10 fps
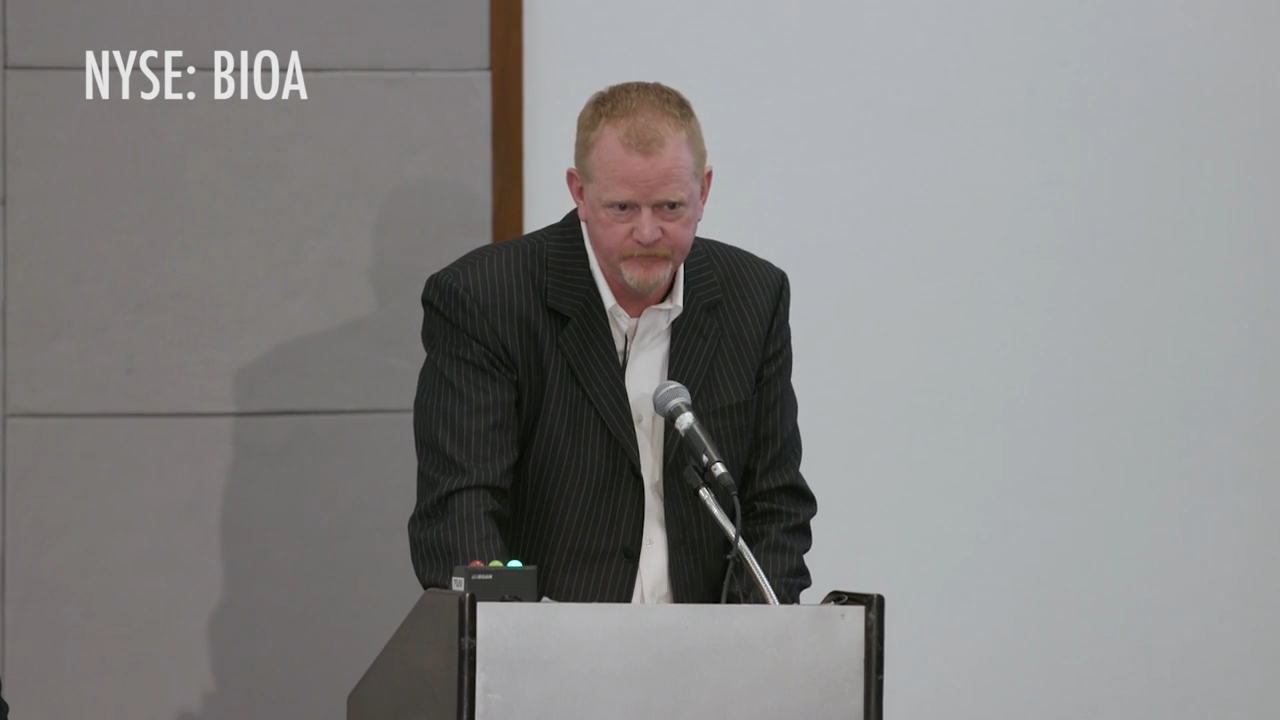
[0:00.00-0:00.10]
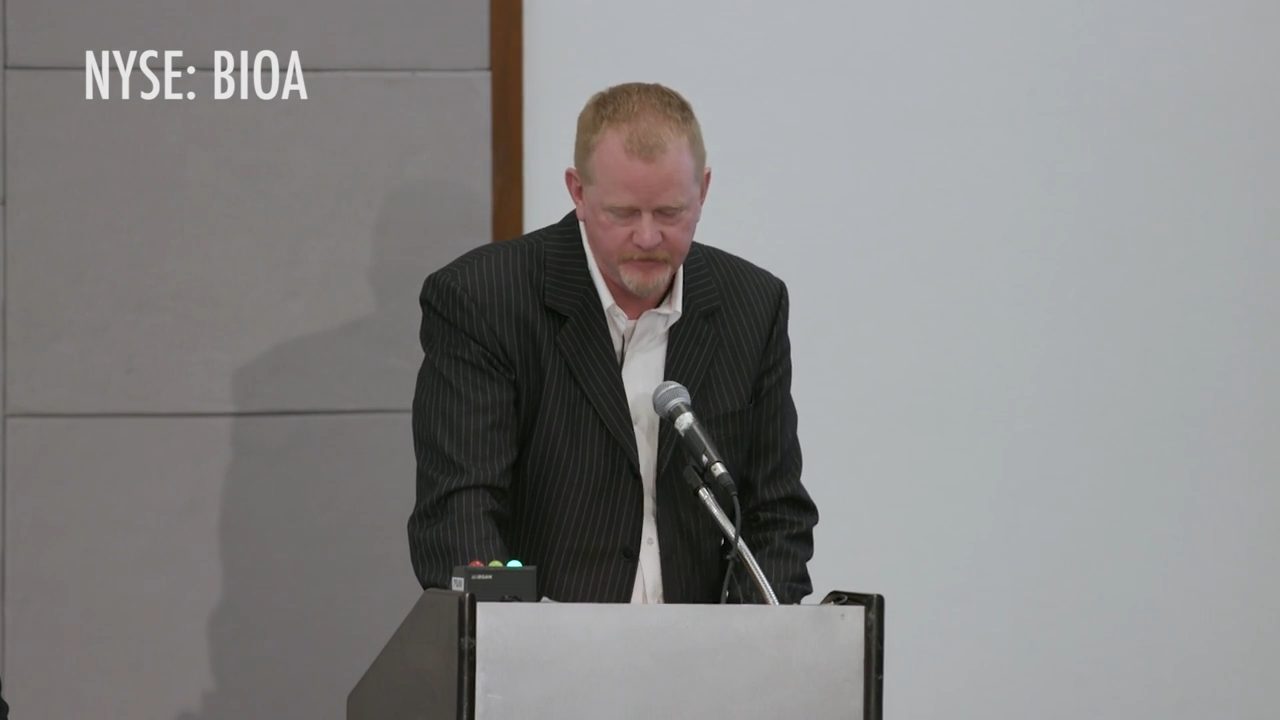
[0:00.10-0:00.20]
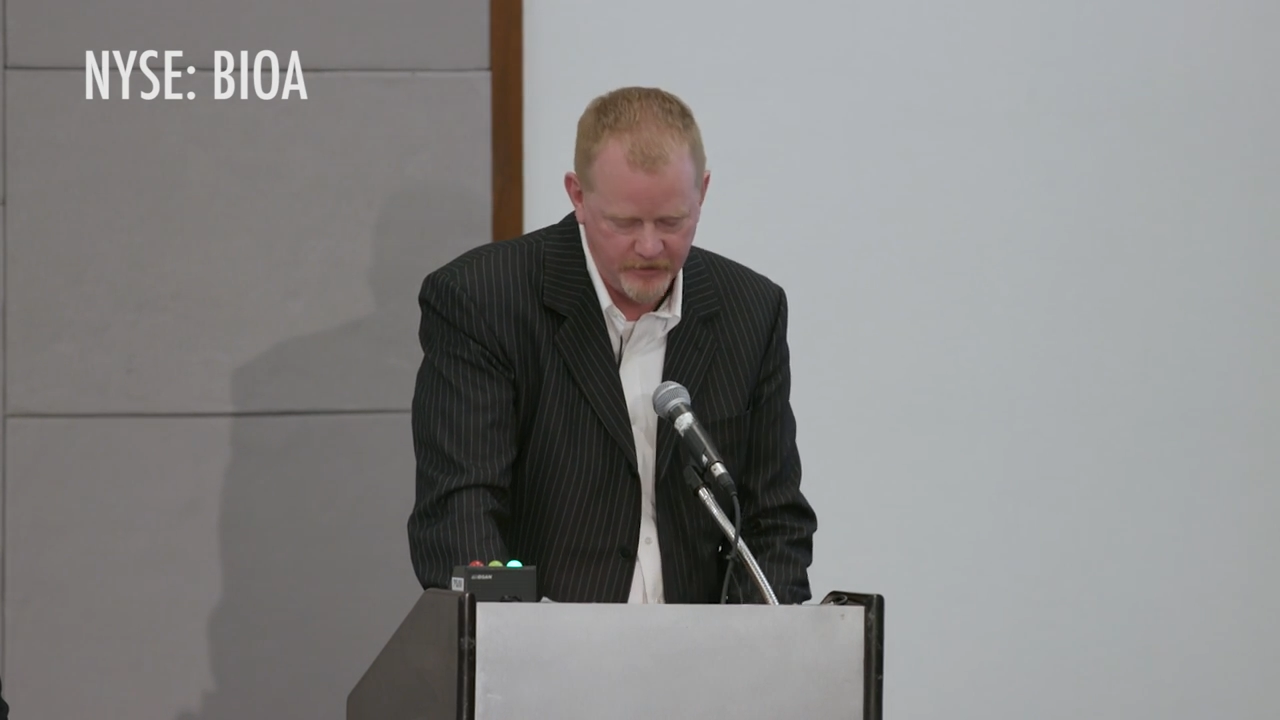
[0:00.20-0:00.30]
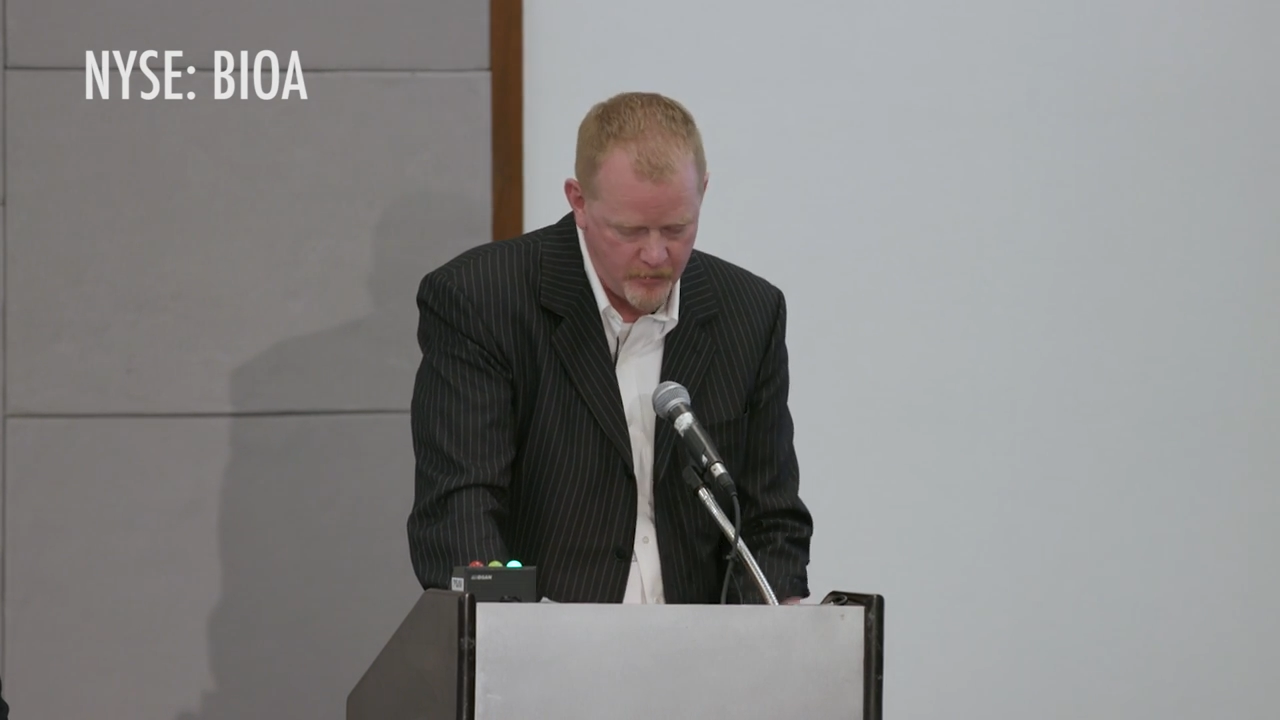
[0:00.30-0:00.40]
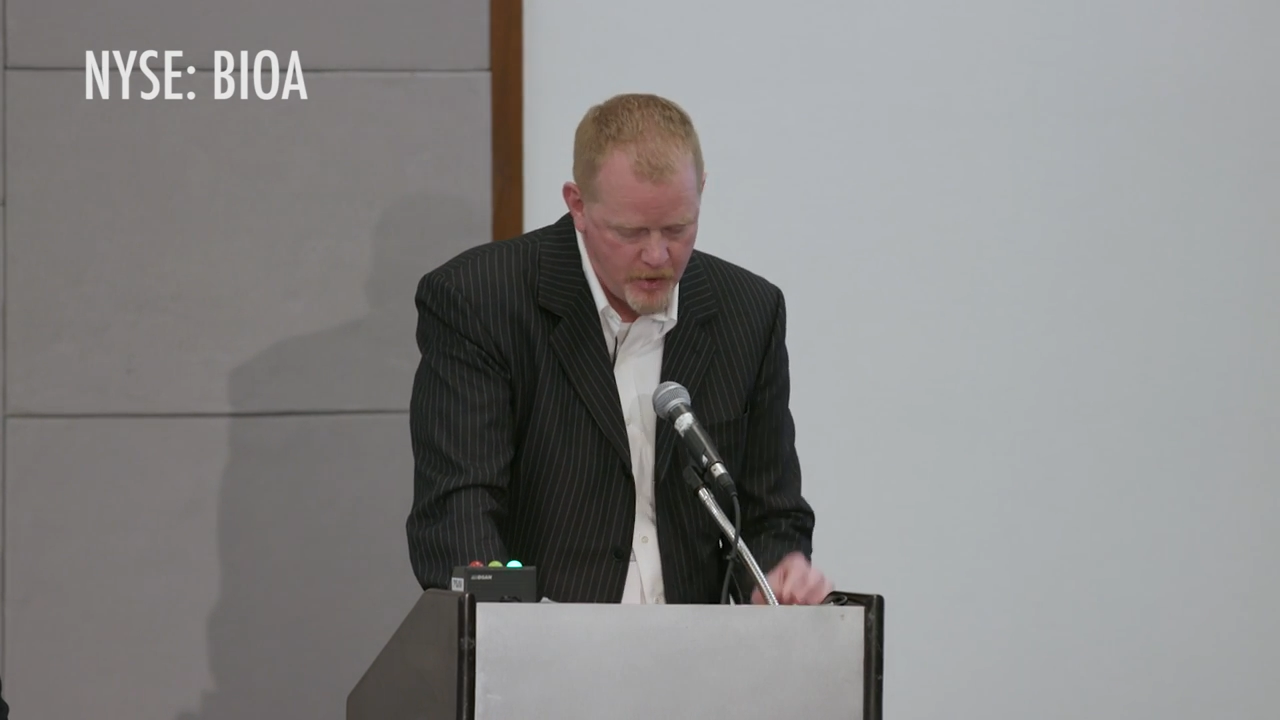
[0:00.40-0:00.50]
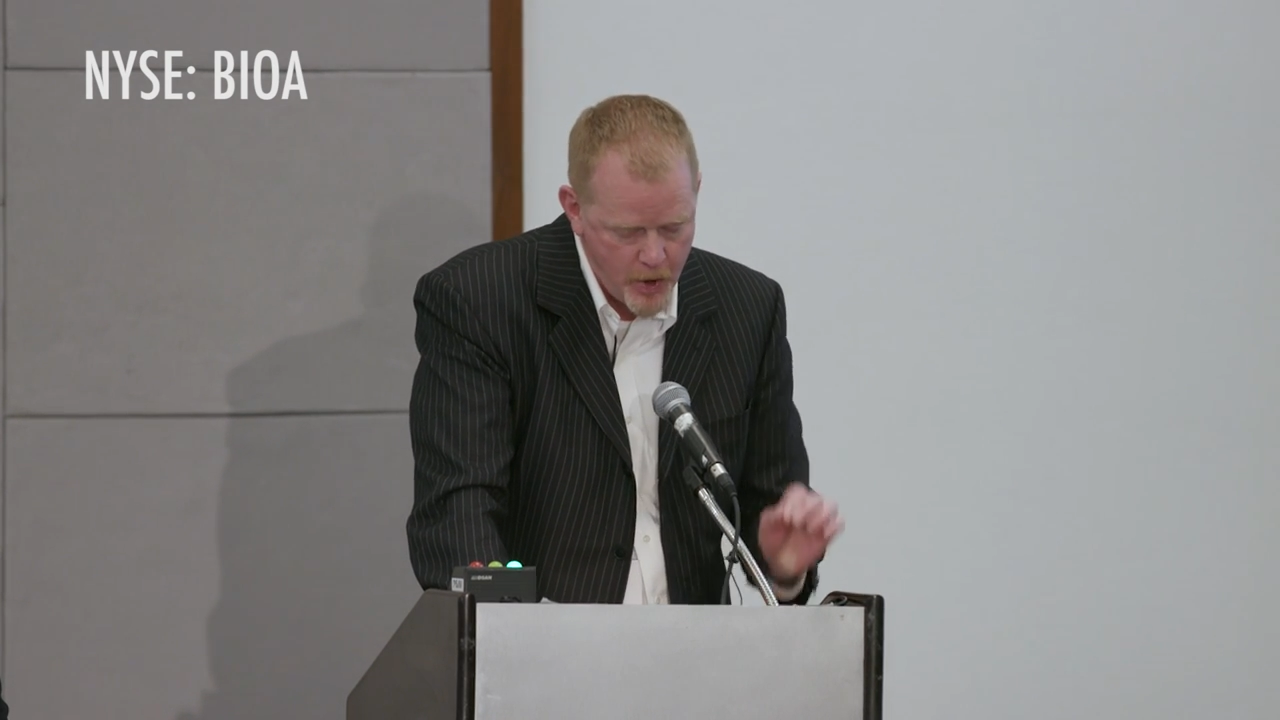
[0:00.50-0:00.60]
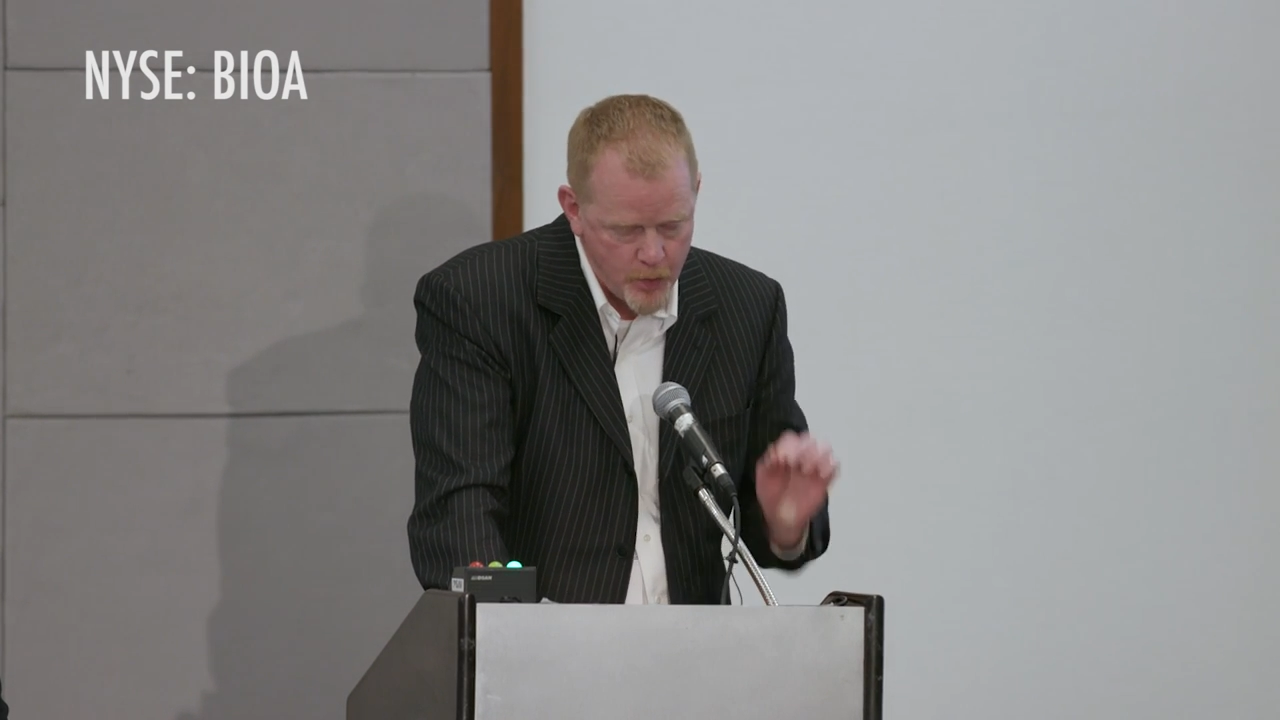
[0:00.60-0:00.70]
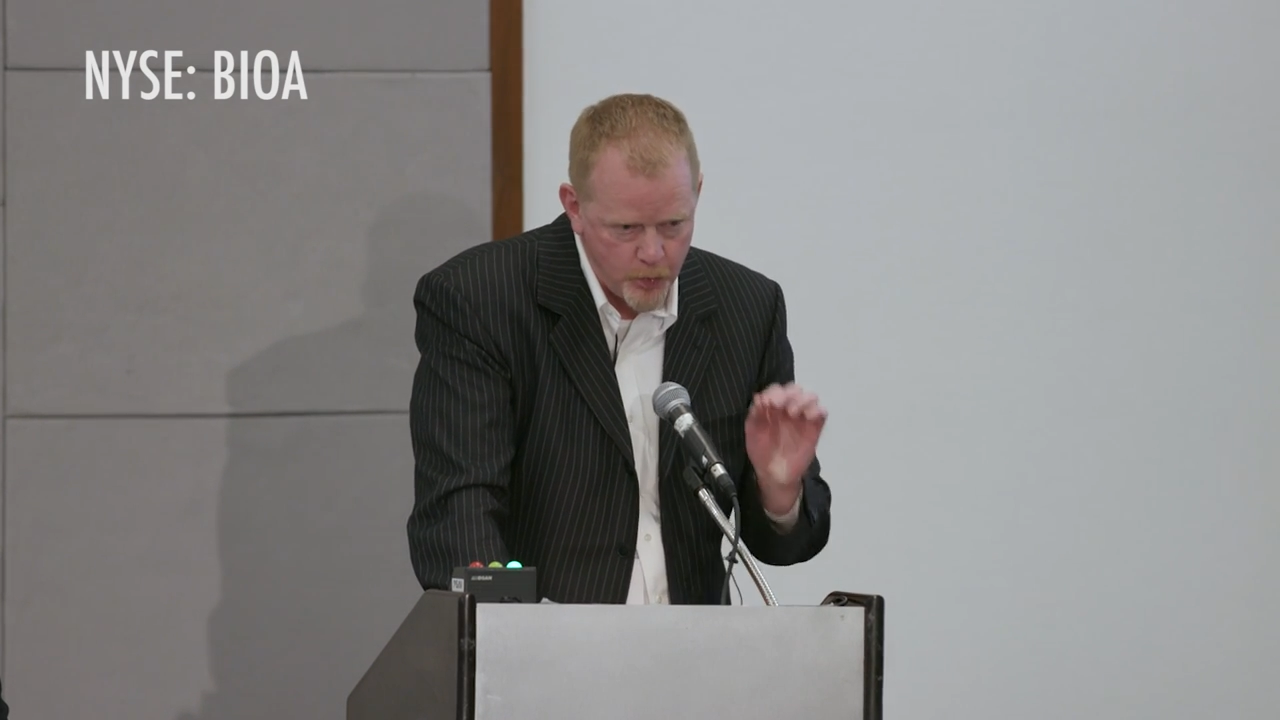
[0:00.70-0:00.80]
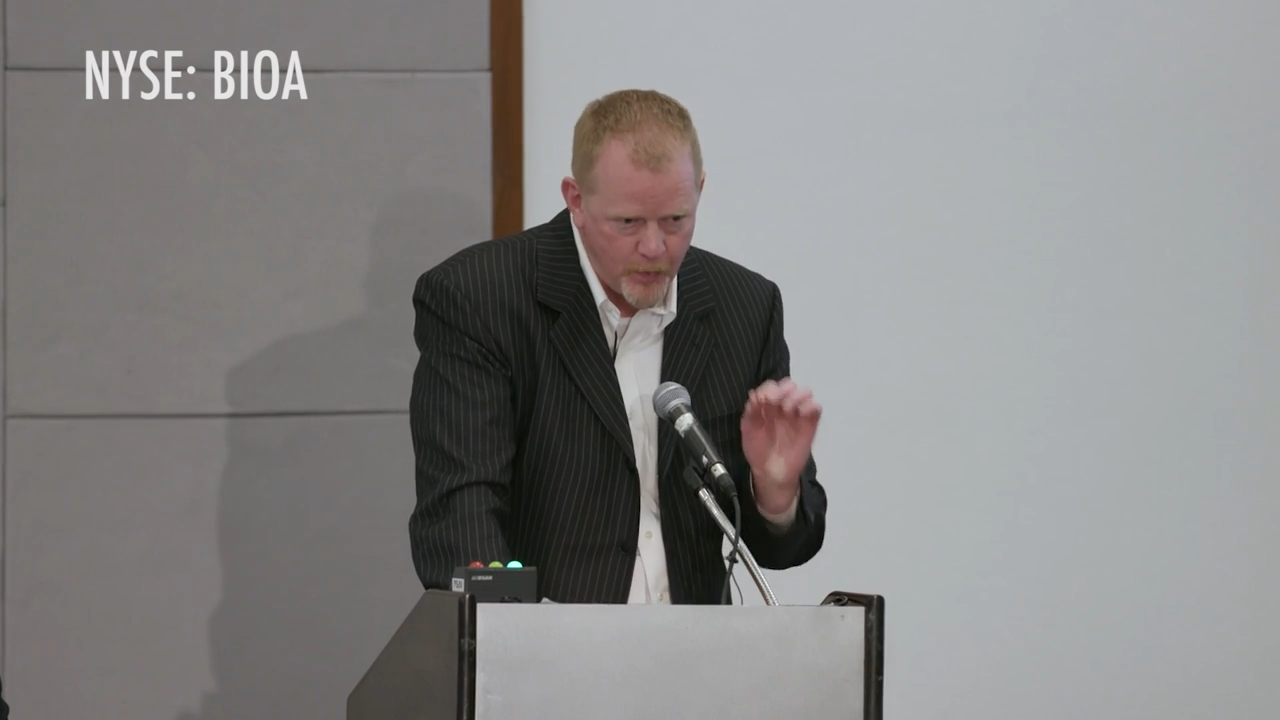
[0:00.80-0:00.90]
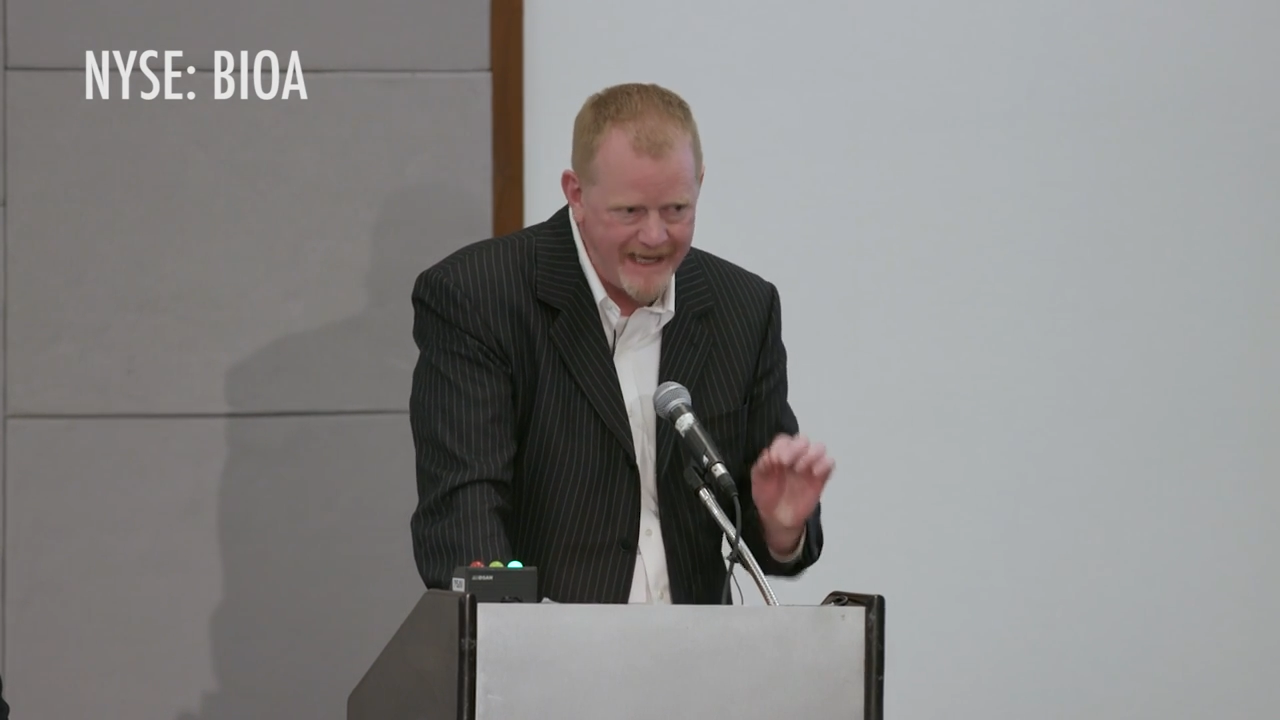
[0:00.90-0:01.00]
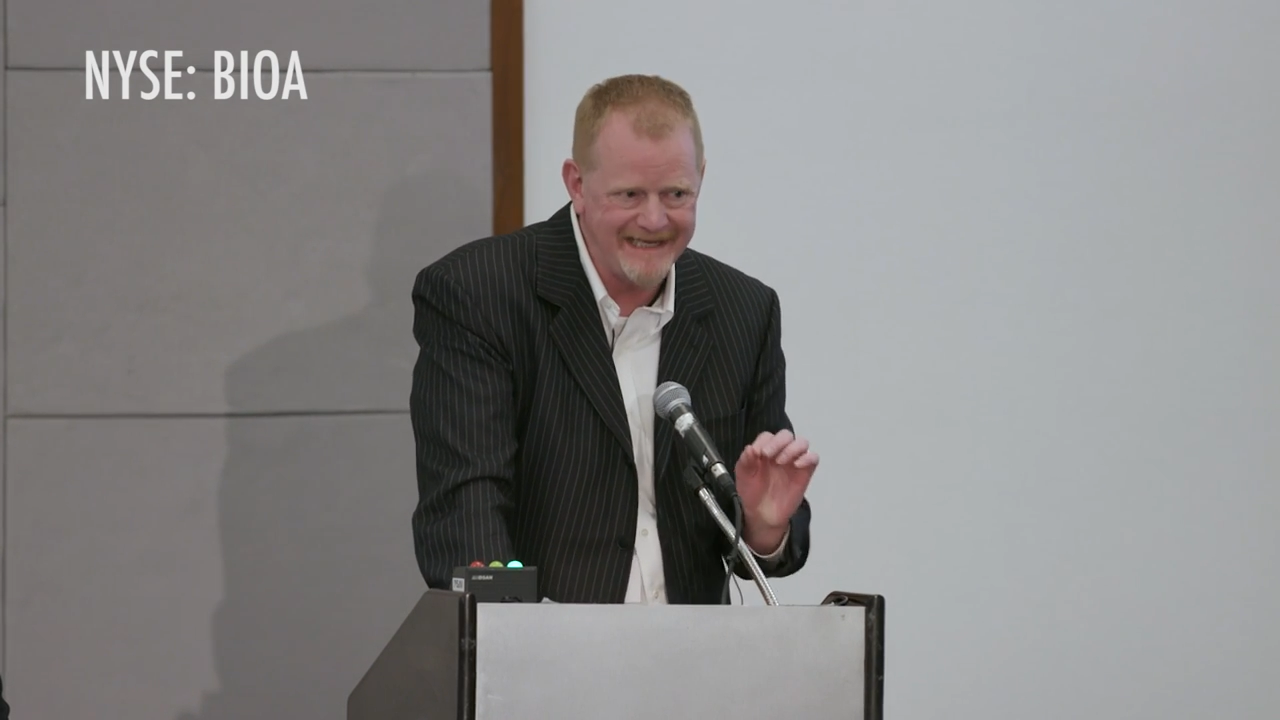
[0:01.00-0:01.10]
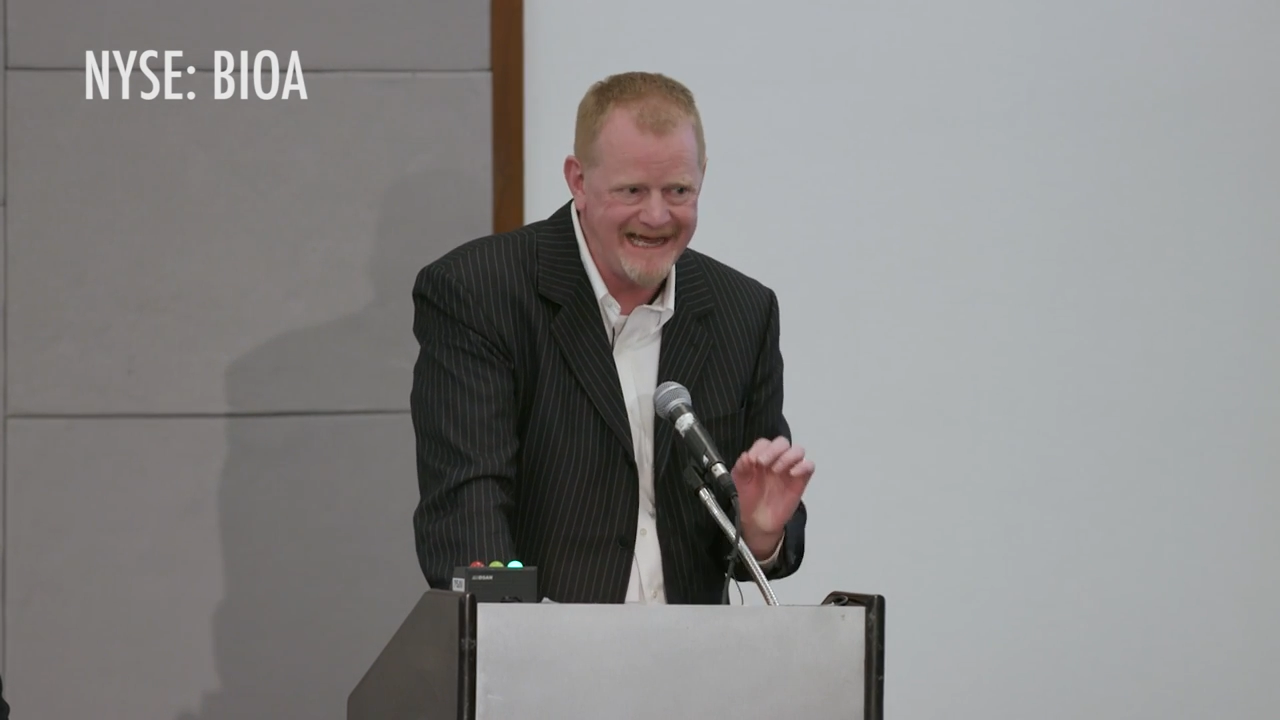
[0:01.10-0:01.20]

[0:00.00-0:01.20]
So right